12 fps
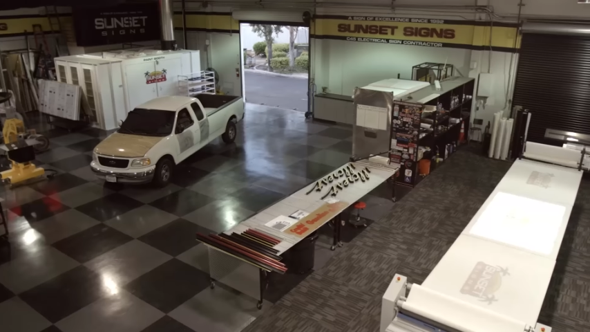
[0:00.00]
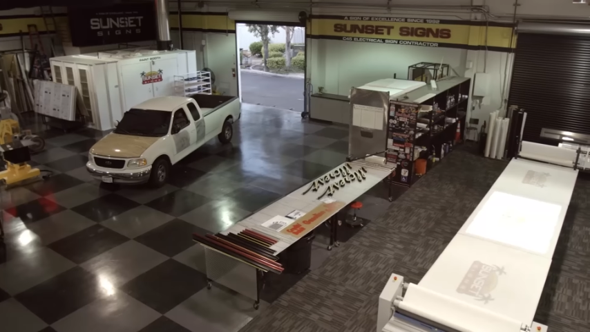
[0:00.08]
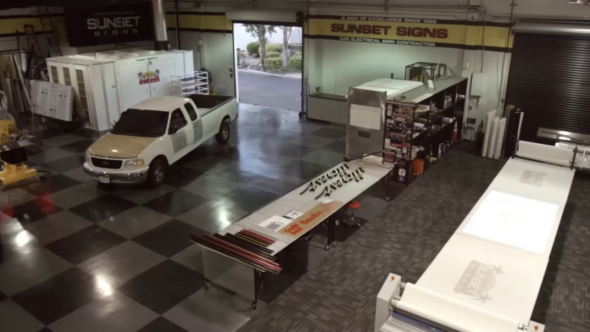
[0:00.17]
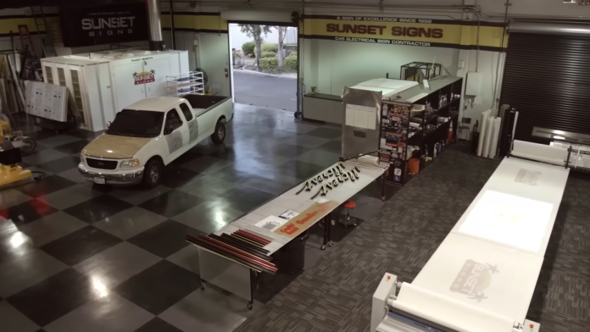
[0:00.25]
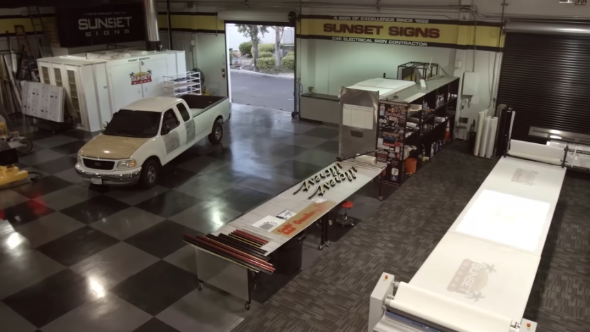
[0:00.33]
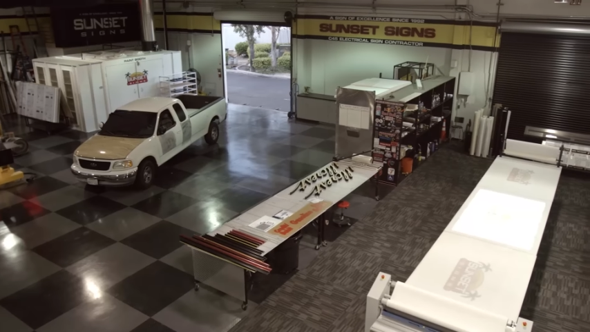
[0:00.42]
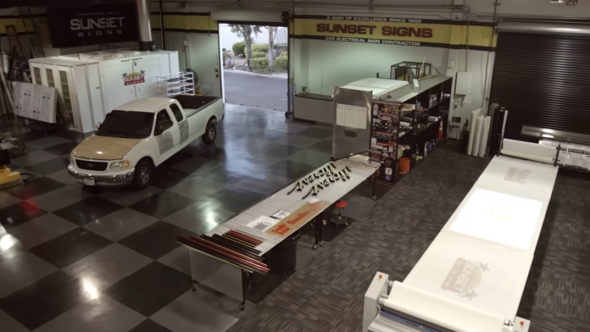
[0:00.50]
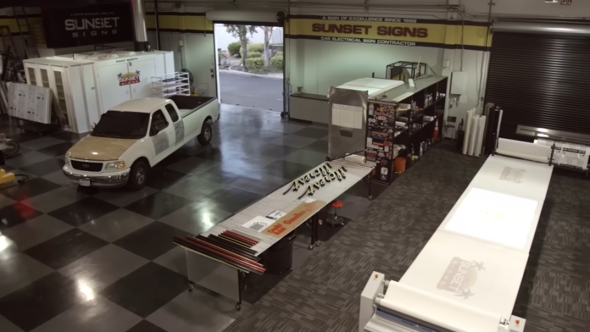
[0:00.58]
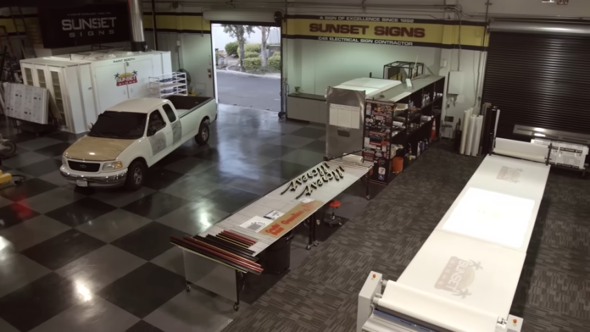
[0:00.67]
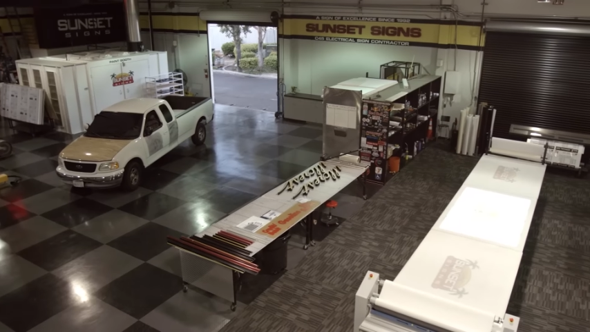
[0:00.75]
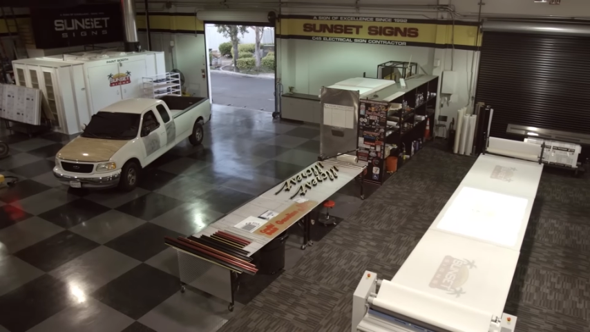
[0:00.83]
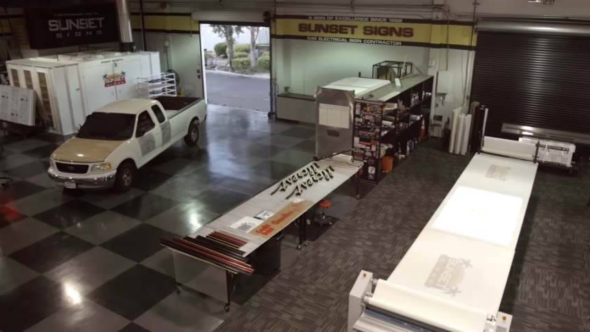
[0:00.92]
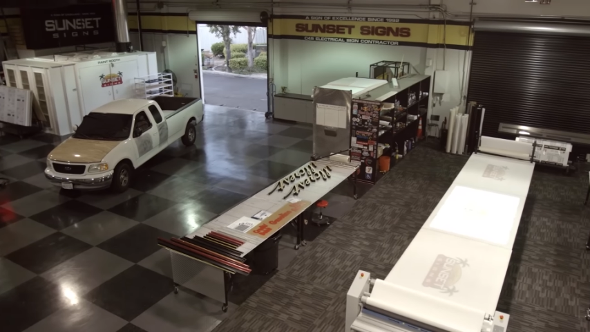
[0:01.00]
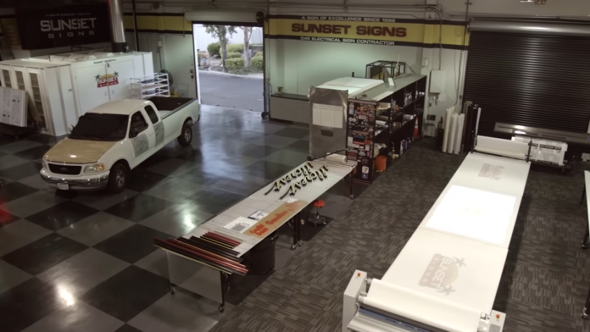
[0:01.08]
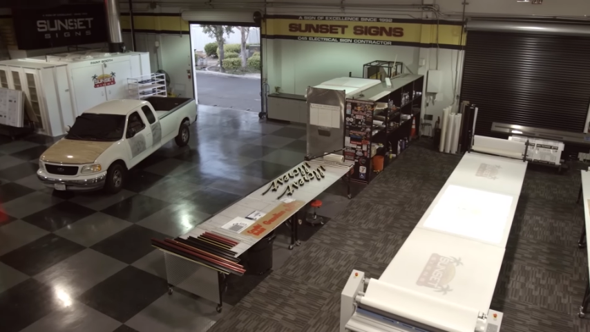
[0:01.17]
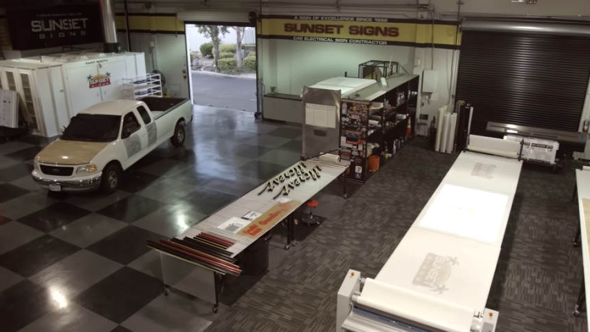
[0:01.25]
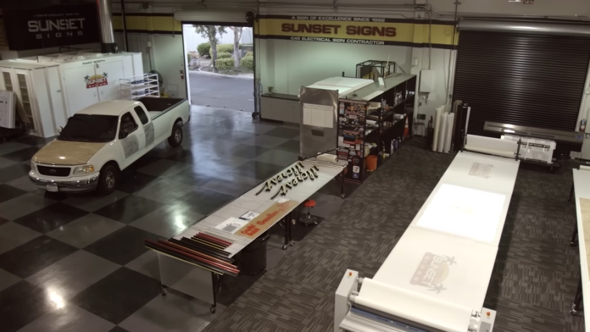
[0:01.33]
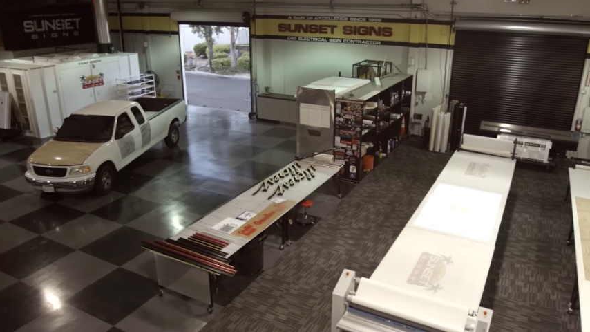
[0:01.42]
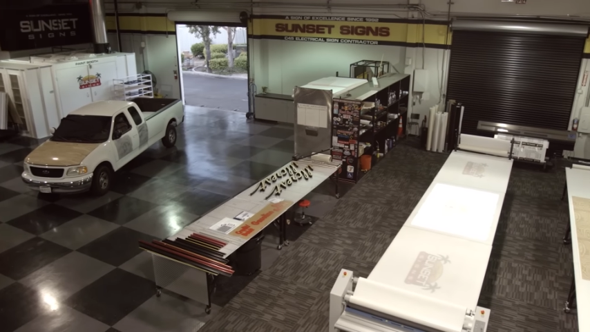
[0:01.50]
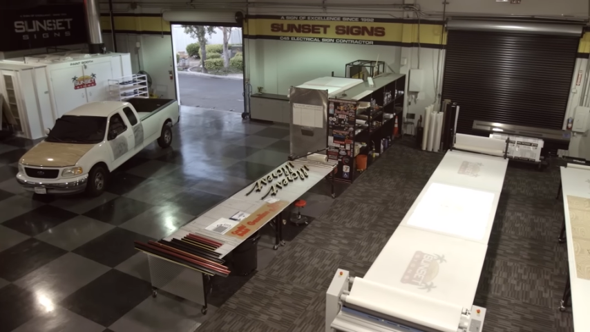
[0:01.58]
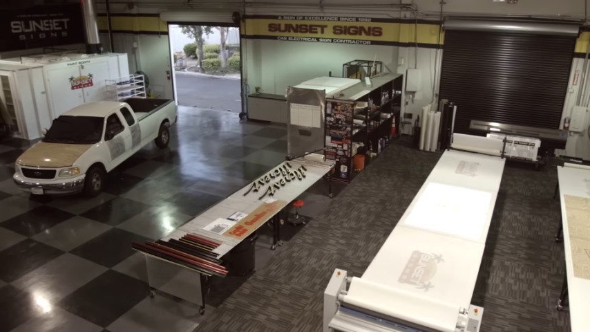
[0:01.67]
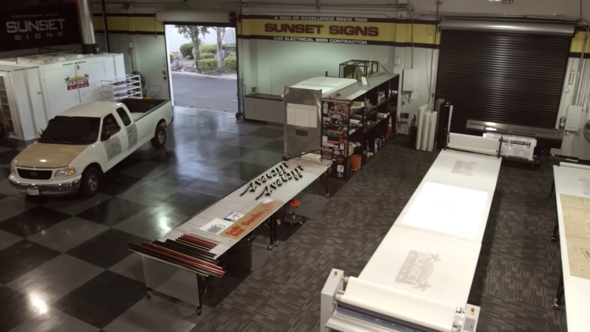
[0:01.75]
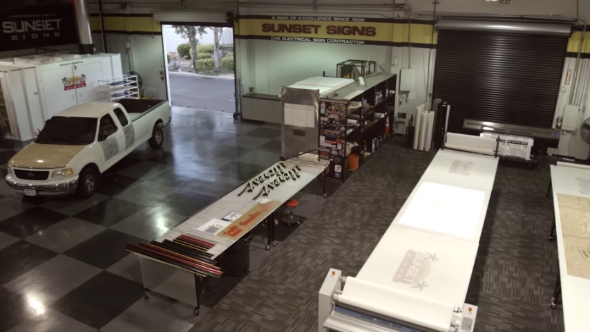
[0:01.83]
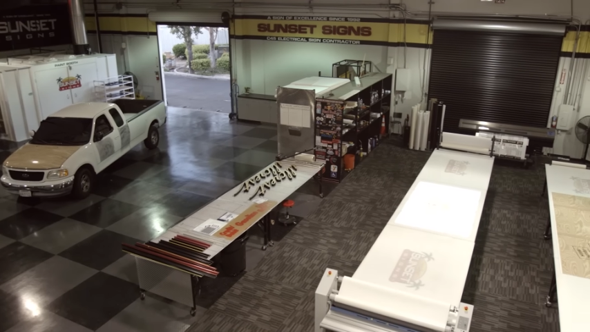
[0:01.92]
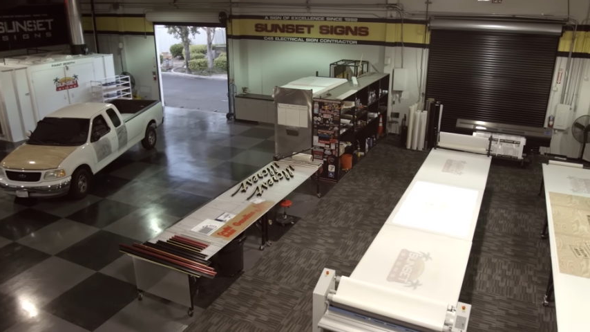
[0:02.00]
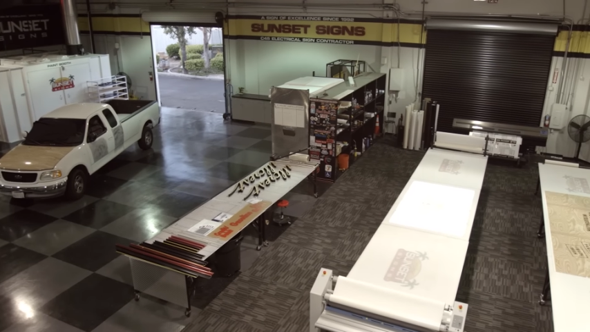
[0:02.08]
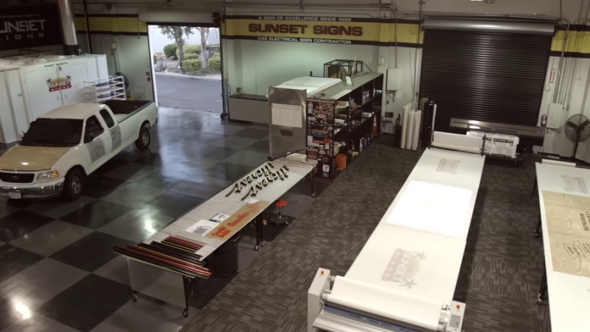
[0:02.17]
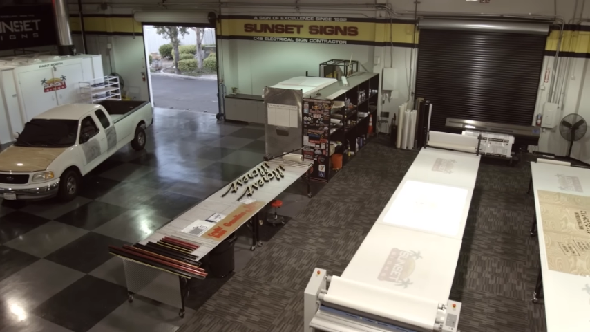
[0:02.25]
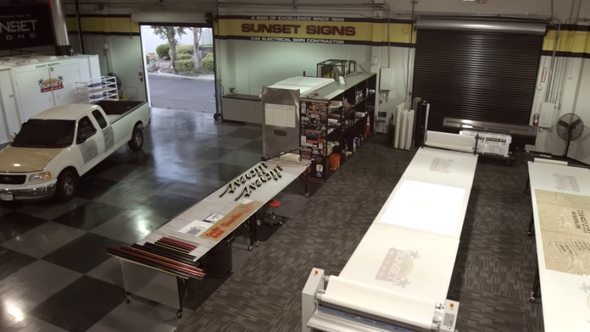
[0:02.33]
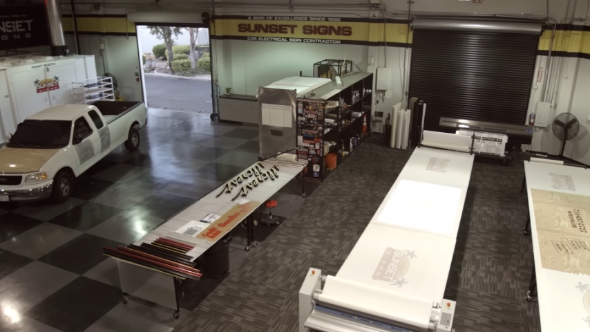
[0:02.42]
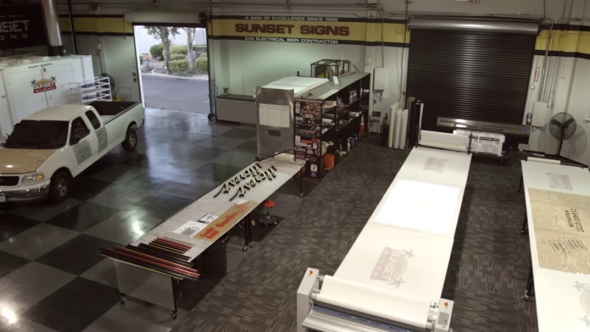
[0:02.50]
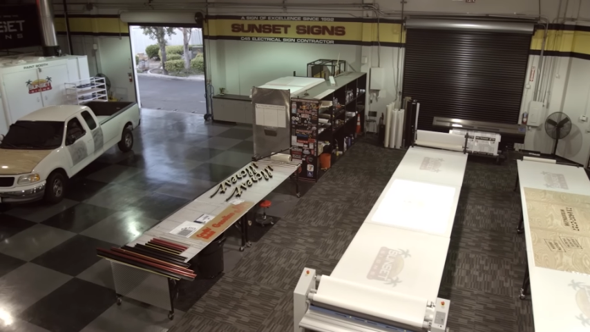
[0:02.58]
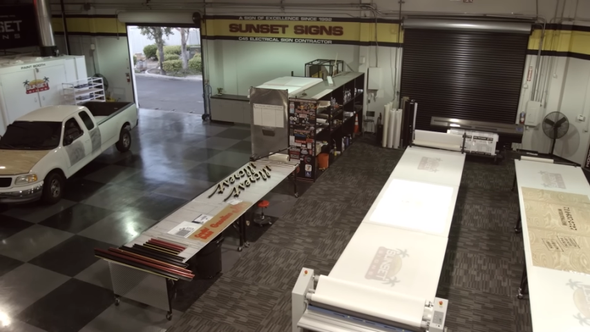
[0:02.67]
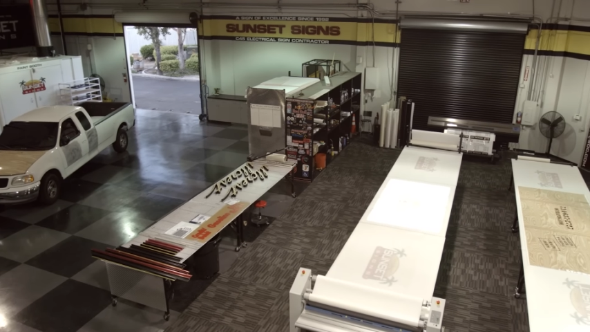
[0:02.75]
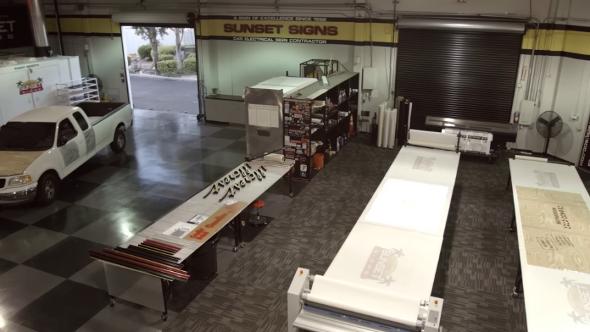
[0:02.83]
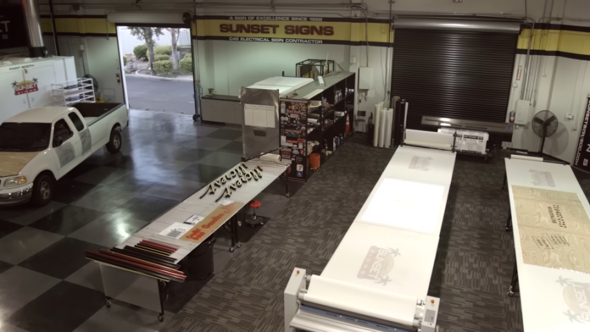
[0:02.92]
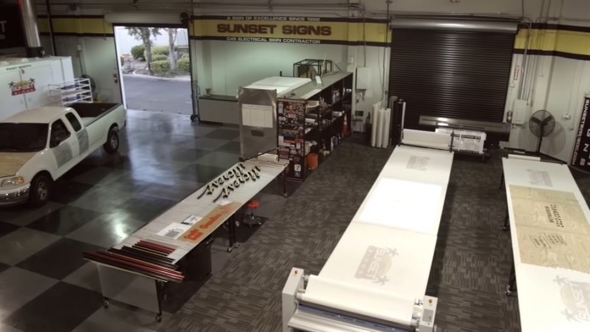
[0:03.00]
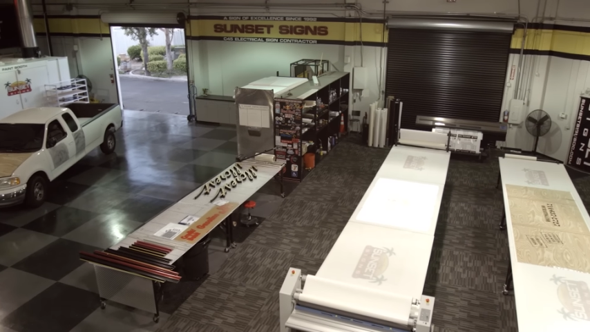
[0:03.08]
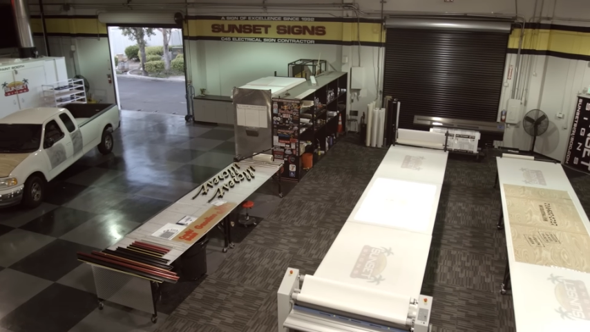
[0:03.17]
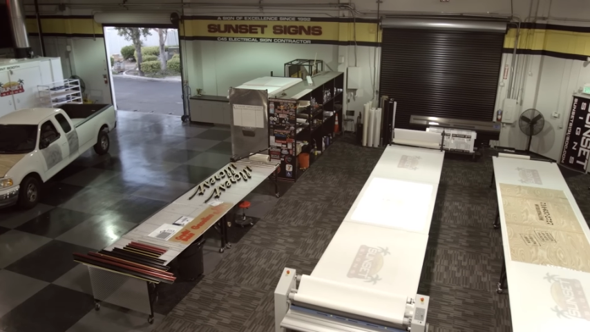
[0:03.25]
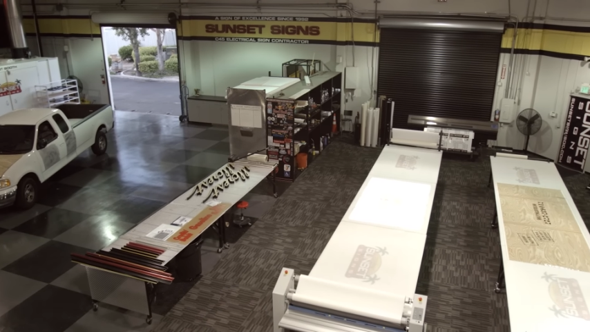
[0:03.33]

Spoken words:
(no speaker visible)